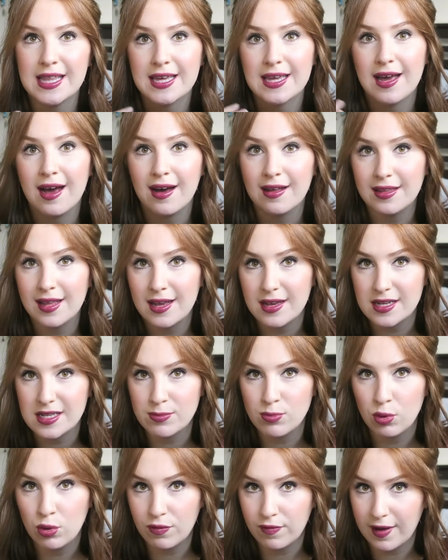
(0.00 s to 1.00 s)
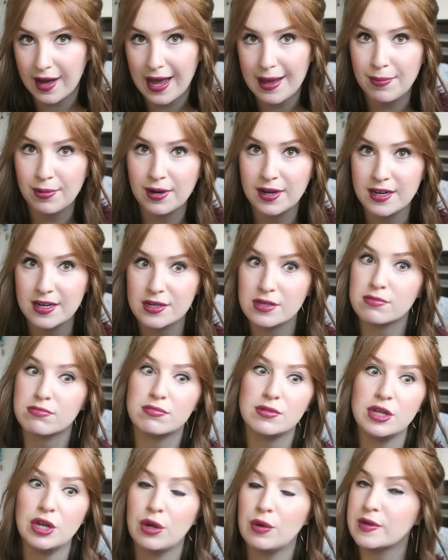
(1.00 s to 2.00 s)
The colour is more vibrant,
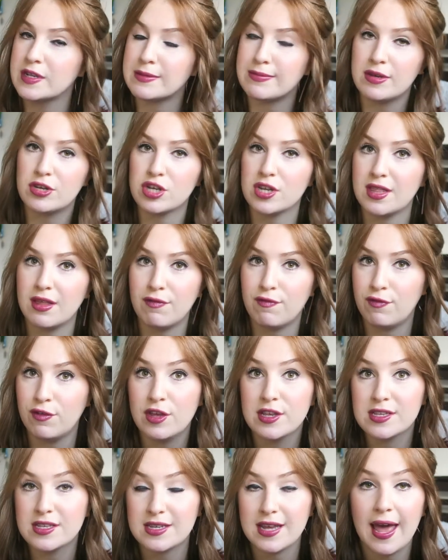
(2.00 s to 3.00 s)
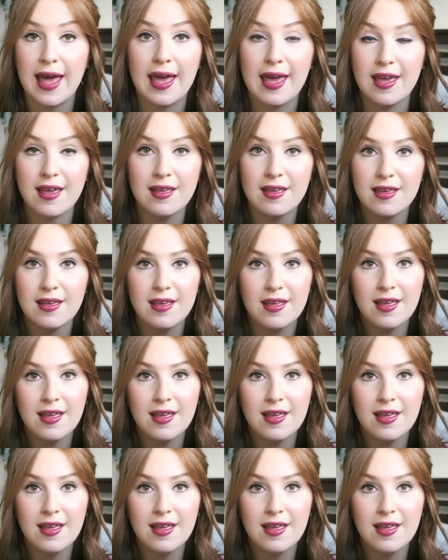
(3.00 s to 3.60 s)
you know, especially the first day